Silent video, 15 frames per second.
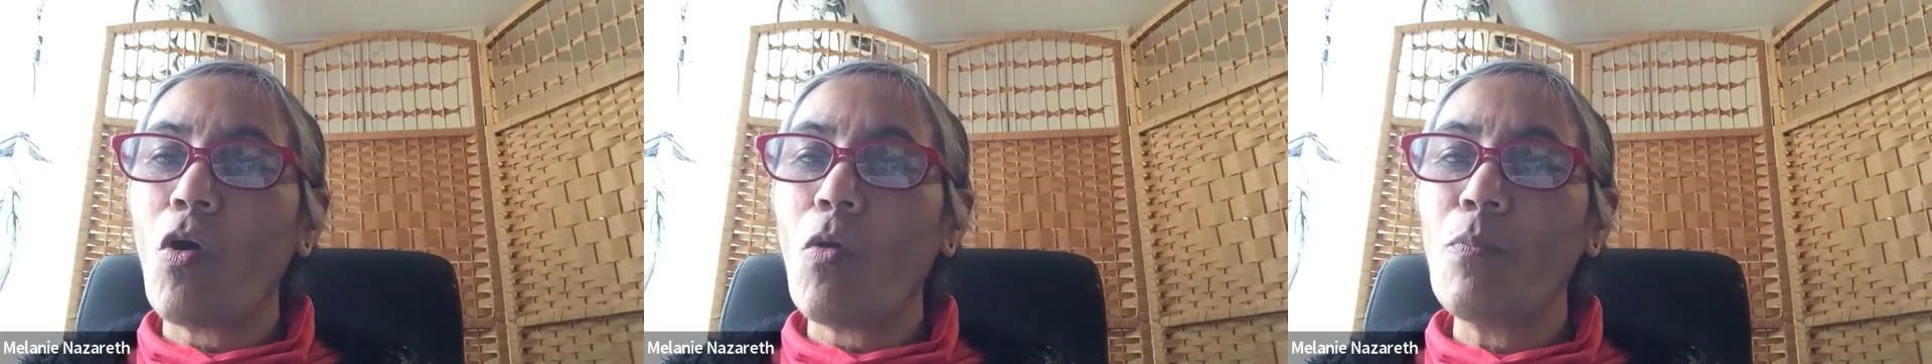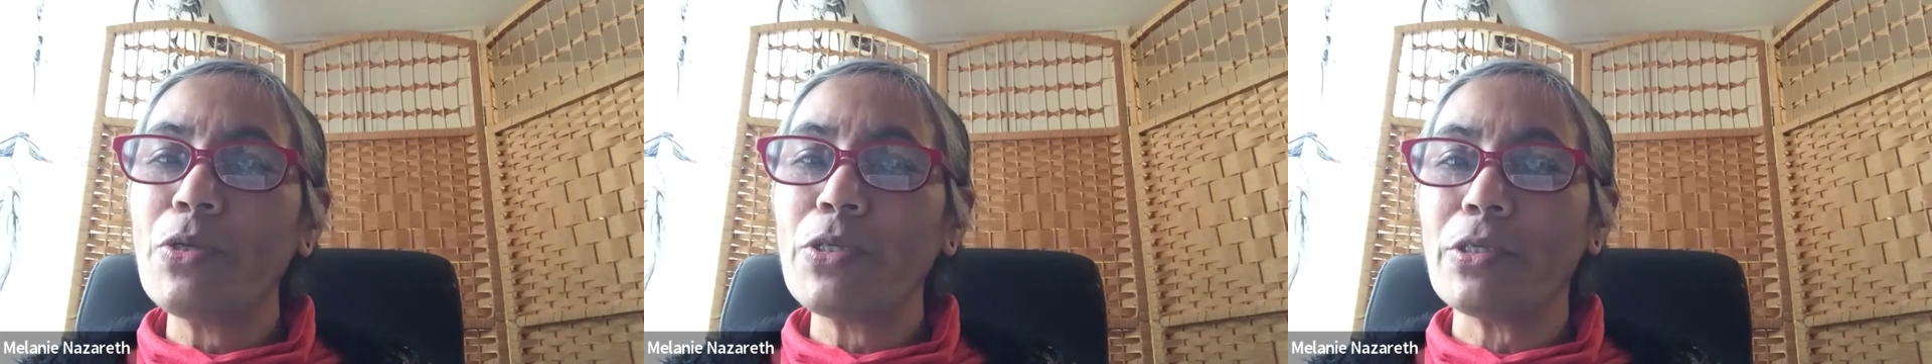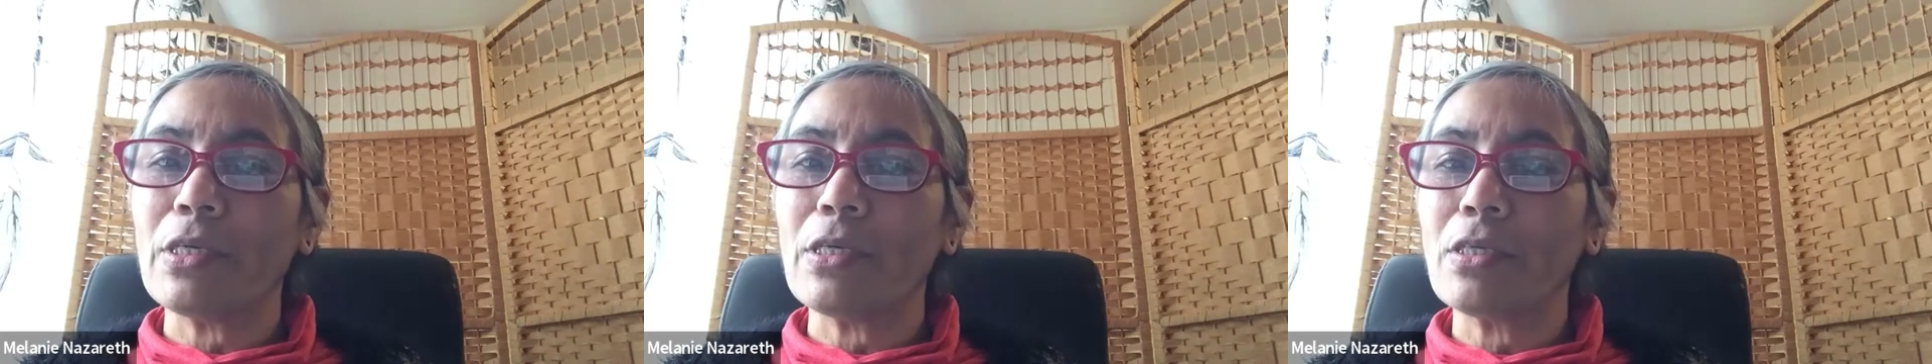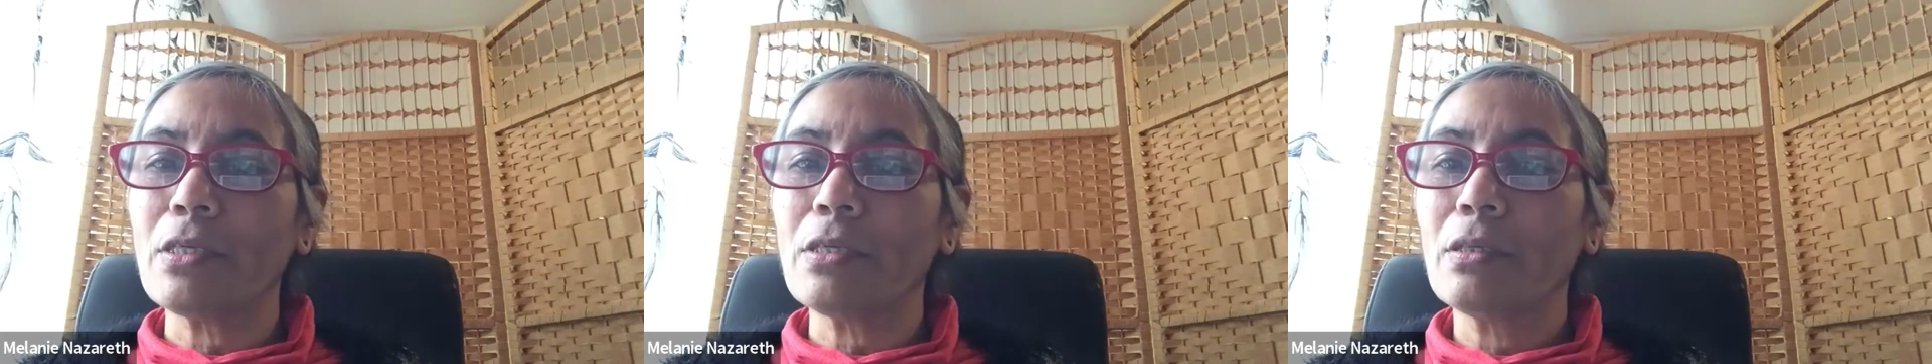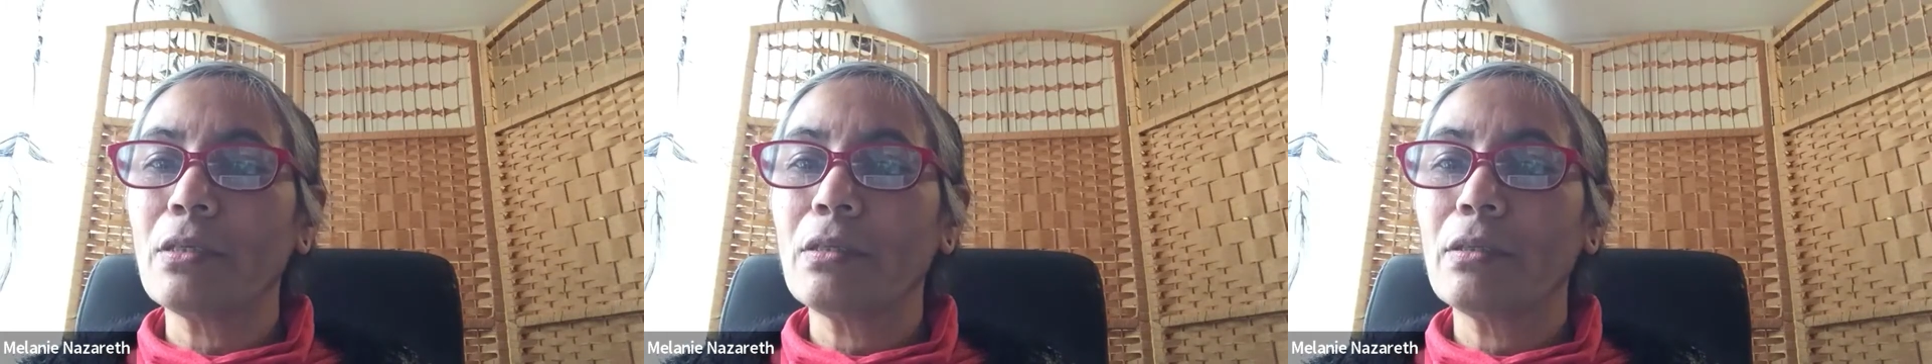
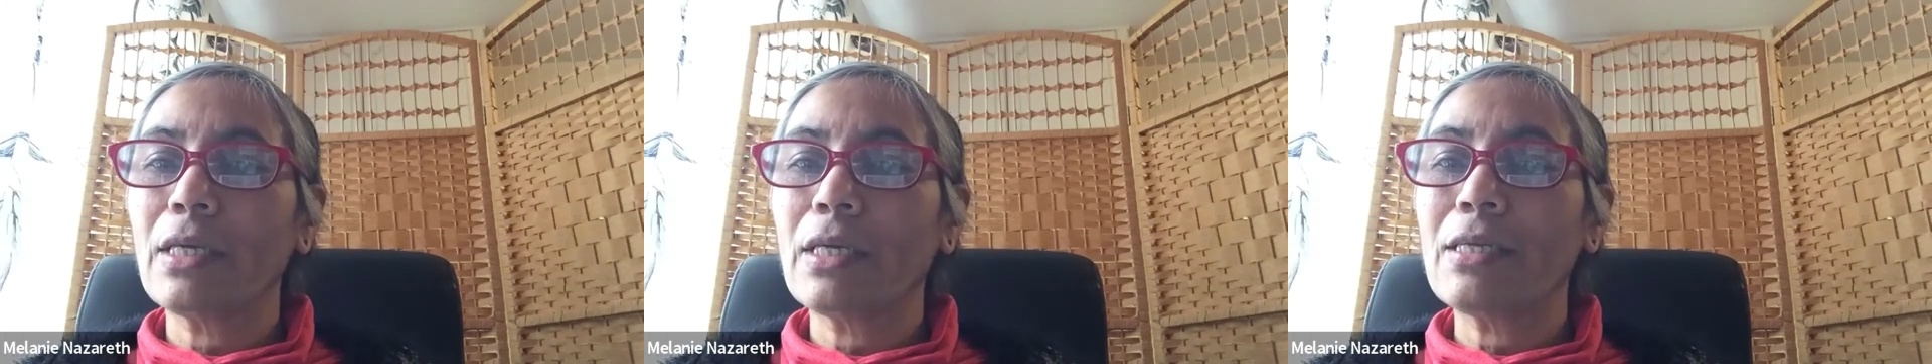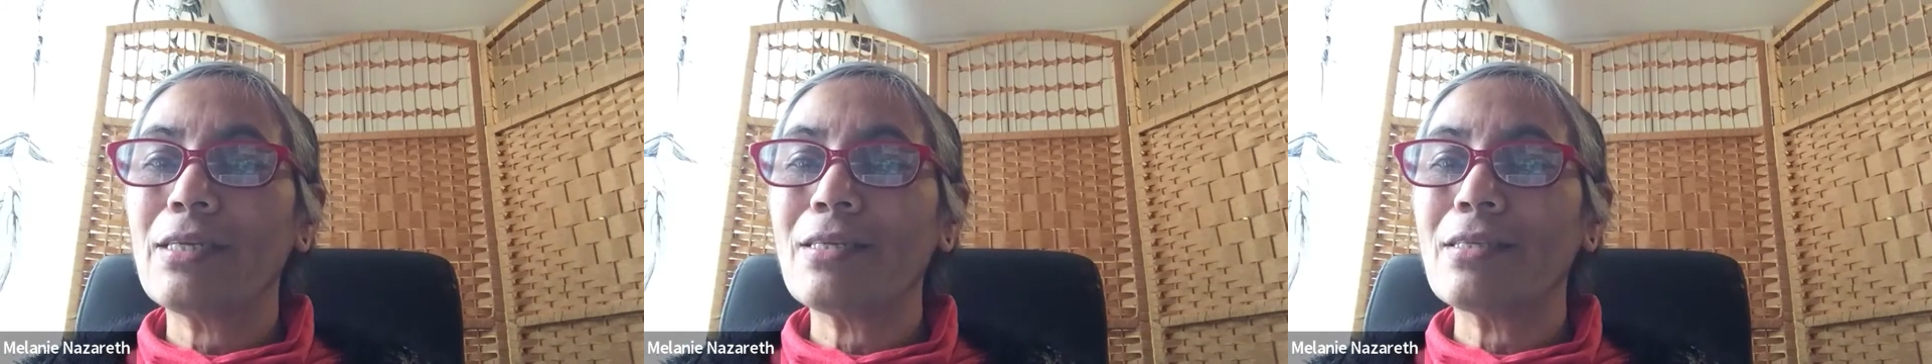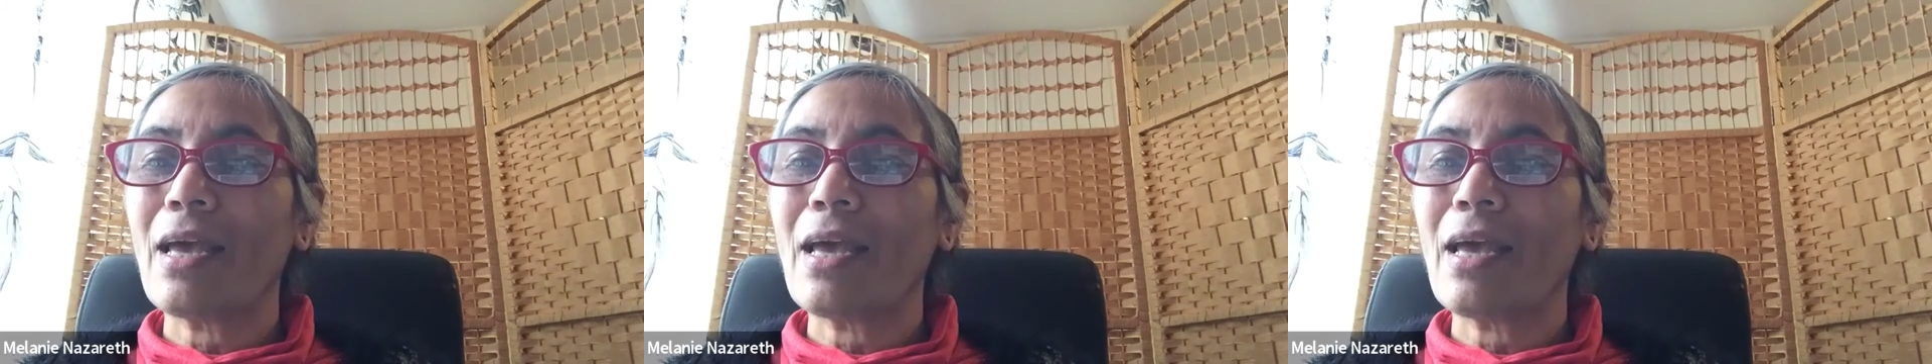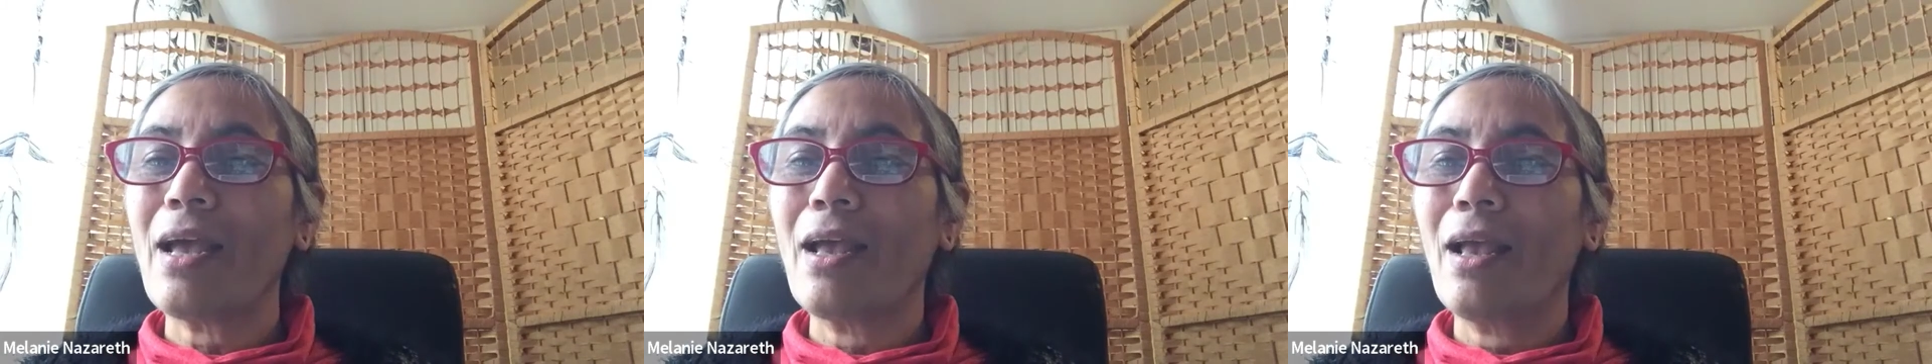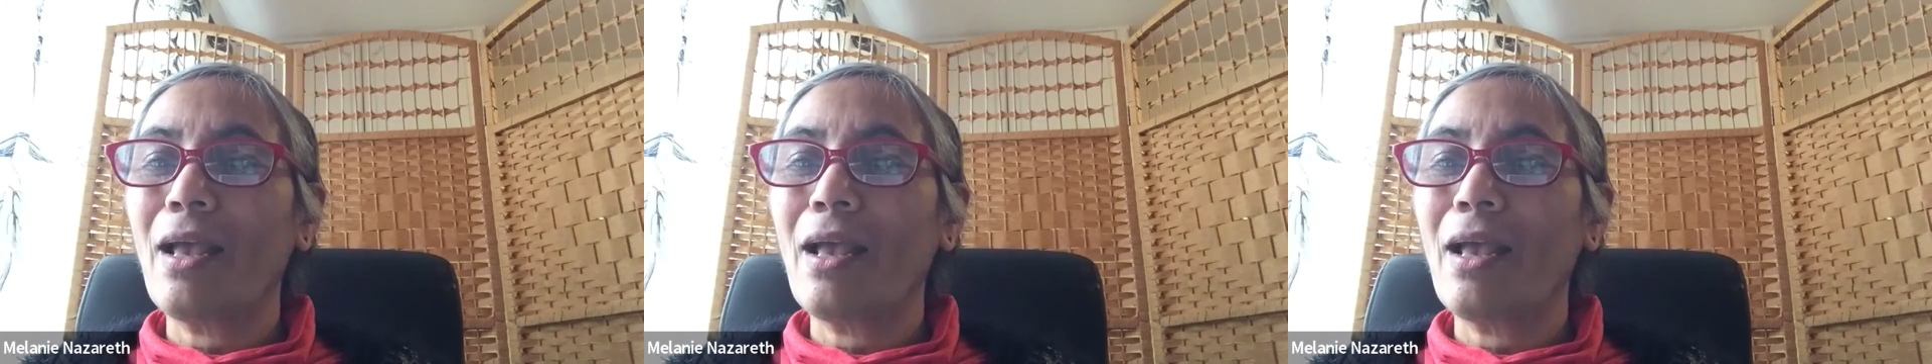opposite, that is, that